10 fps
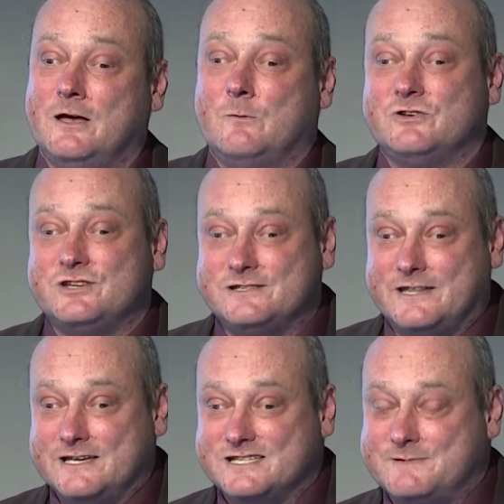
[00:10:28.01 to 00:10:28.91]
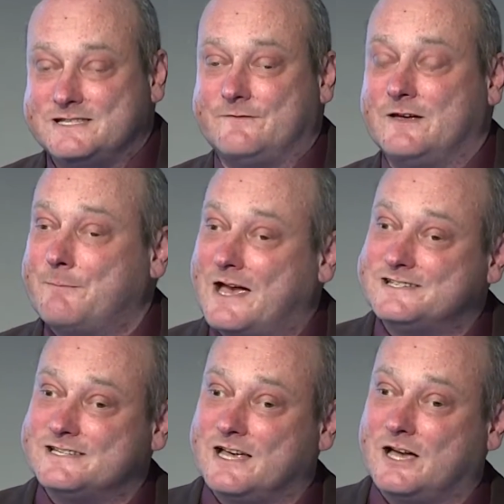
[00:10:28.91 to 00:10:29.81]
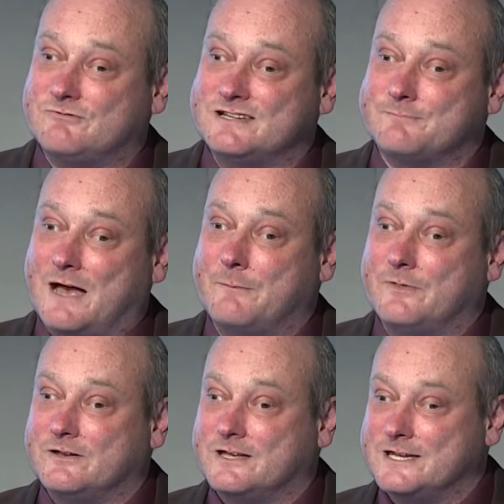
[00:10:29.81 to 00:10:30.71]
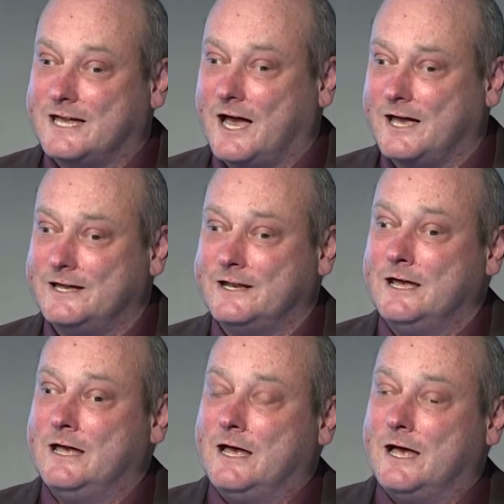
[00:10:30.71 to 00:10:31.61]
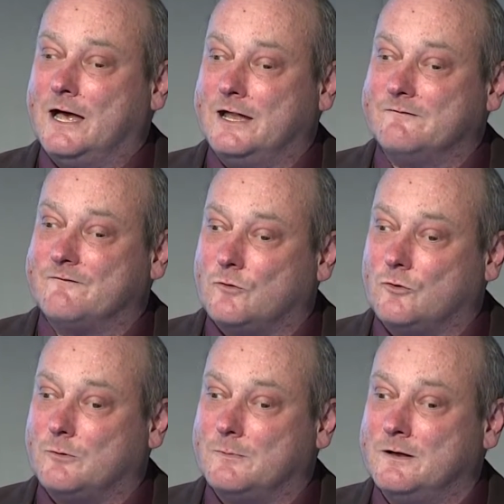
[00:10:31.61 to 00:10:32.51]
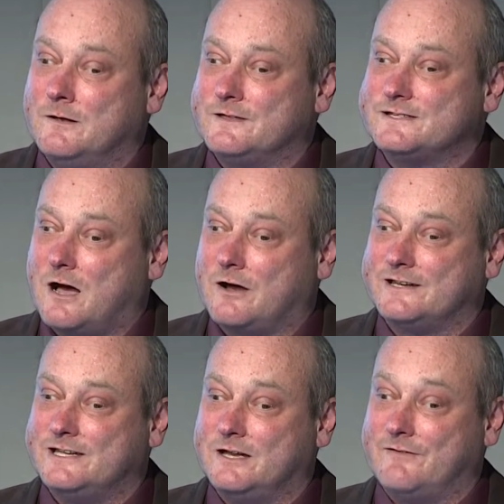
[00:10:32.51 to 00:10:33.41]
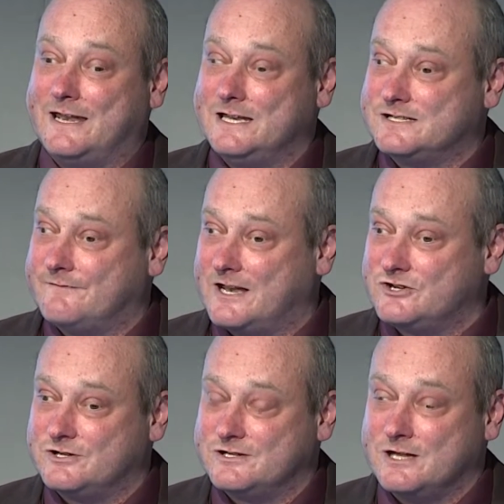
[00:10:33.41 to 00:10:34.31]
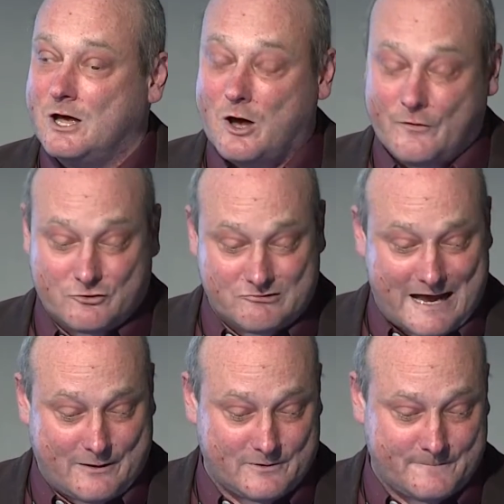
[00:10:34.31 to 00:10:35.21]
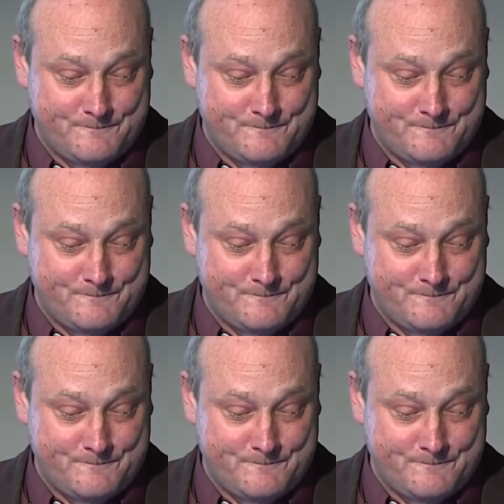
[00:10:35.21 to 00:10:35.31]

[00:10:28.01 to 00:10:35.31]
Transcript: which is the specific pesticide risk map that can guide and inform the targeting of any interventions on the ground,